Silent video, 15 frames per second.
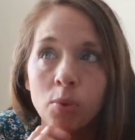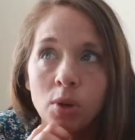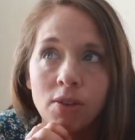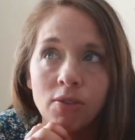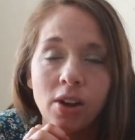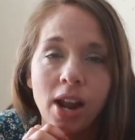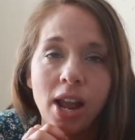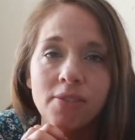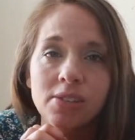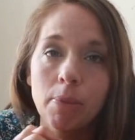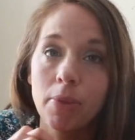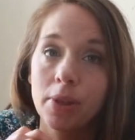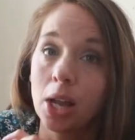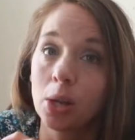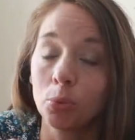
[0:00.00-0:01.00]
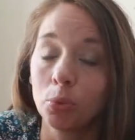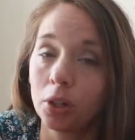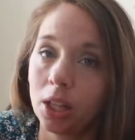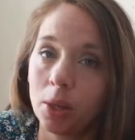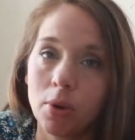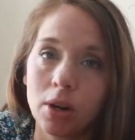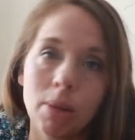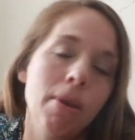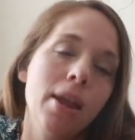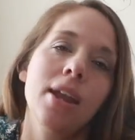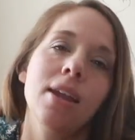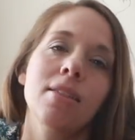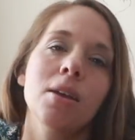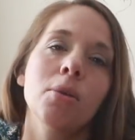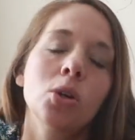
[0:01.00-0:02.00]
Whenever I have something I really wanna
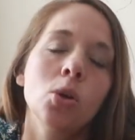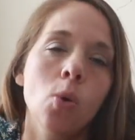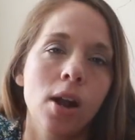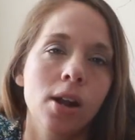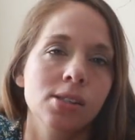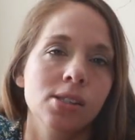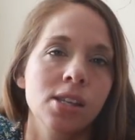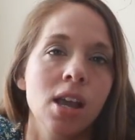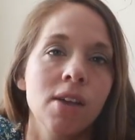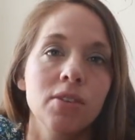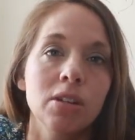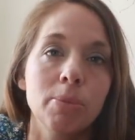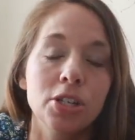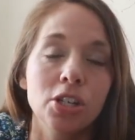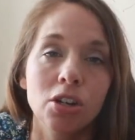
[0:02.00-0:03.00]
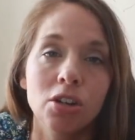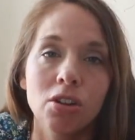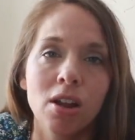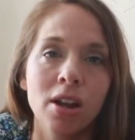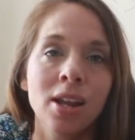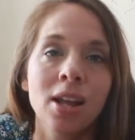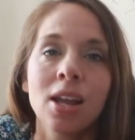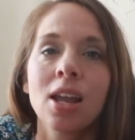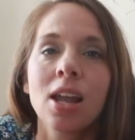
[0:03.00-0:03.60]
make that requires the oven to be turned on,